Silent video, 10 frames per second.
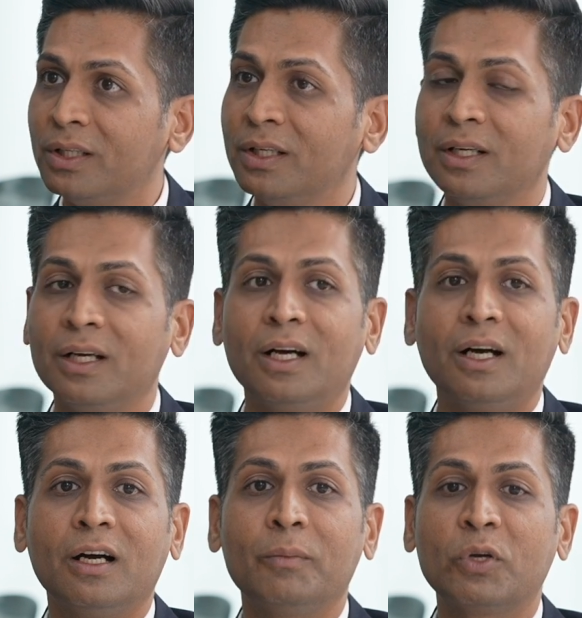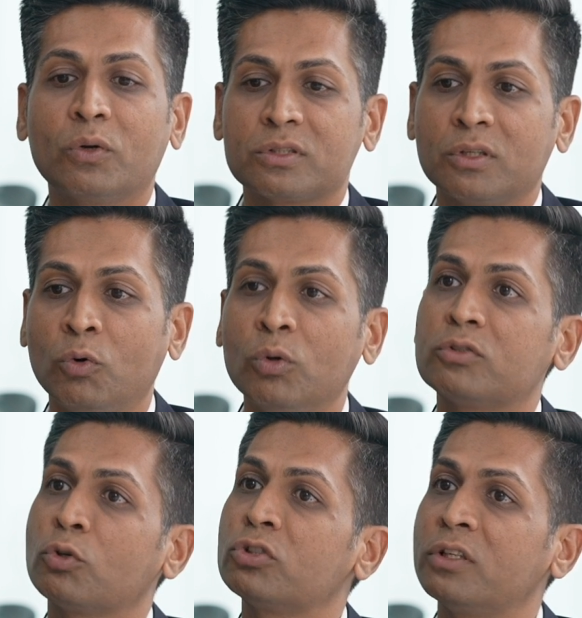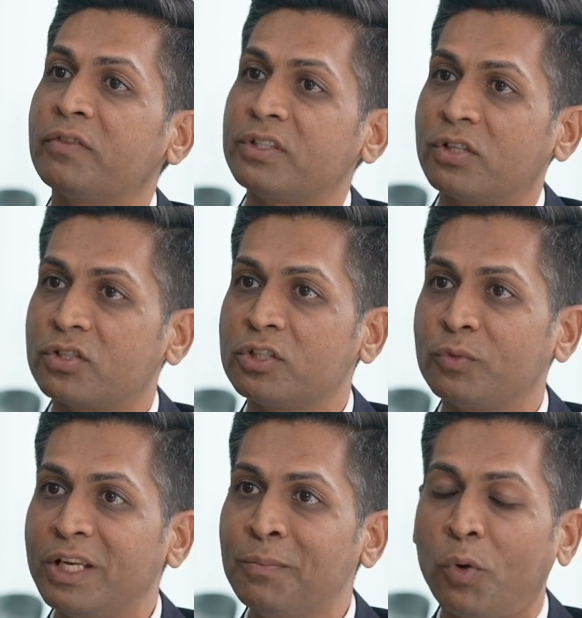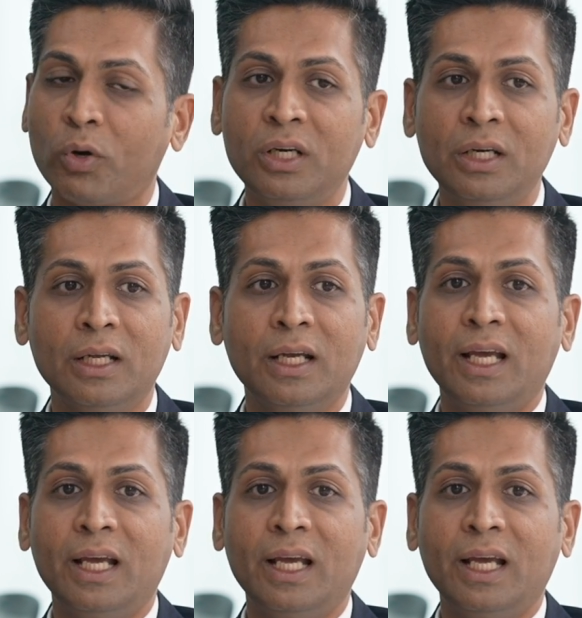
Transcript: Because the whole social infrastructure is very important.